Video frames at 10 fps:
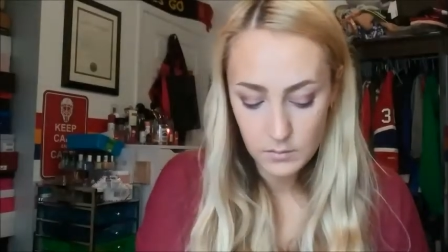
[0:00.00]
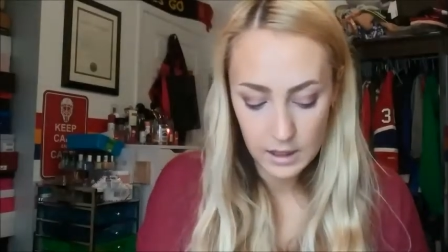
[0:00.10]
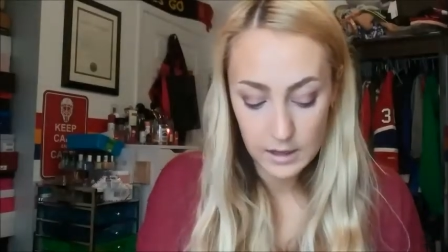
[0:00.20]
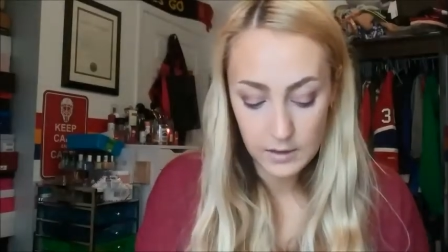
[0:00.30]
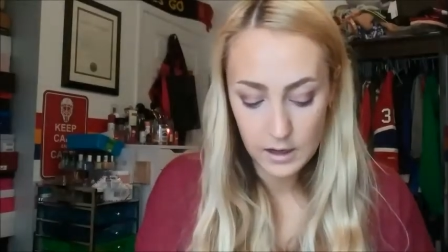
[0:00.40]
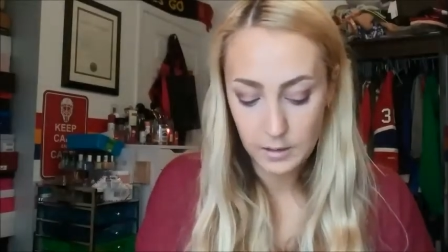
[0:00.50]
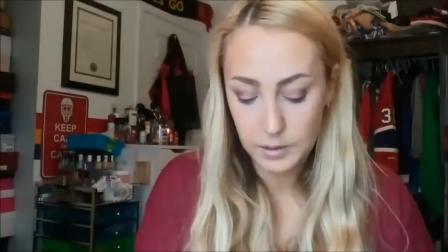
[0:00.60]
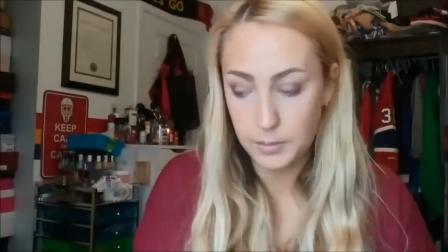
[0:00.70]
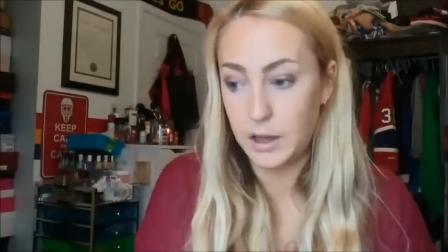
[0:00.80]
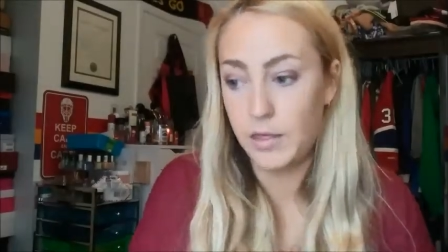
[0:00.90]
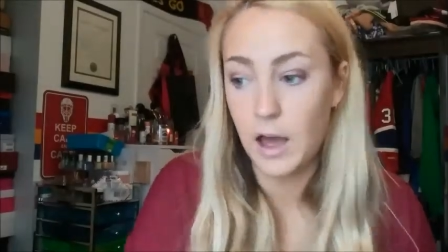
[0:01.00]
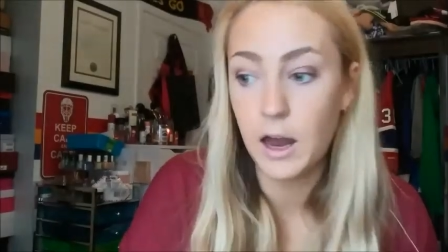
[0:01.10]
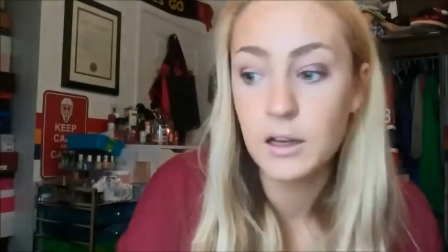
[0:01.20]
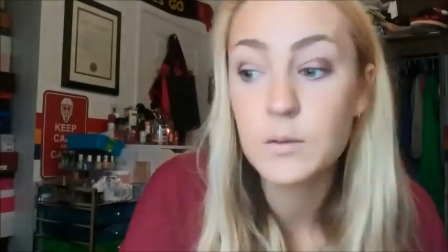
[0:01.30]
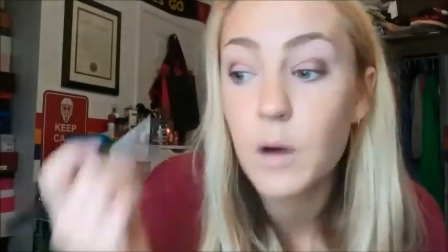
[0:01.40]
And then I'm going to blend
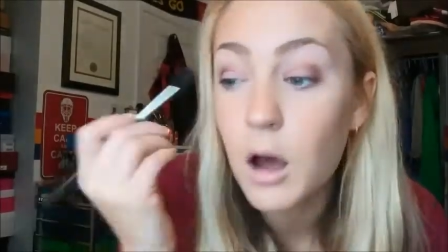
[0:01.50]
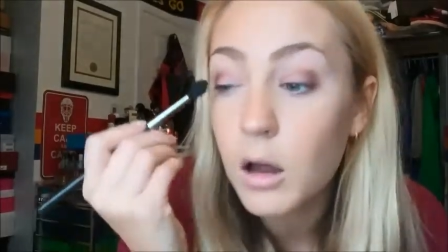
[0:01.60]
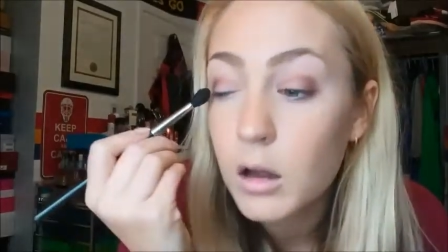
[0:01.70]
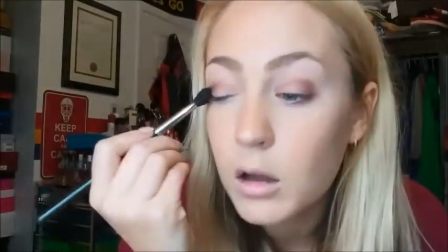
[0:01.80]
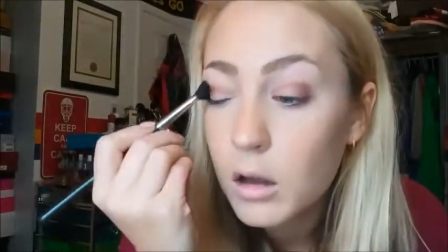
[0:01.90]
that as well.